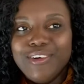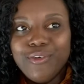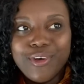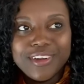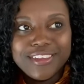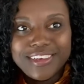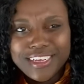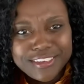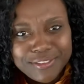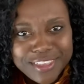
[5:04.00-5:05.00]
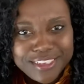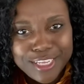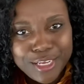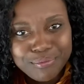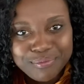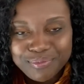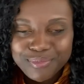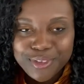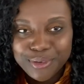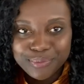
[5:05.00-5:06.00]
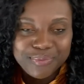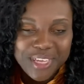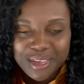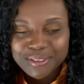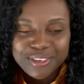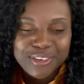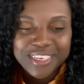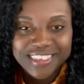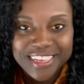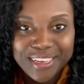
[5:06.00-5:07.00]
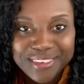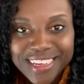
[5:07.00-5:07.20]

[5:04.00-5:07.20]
Or the day is never the same. You understand.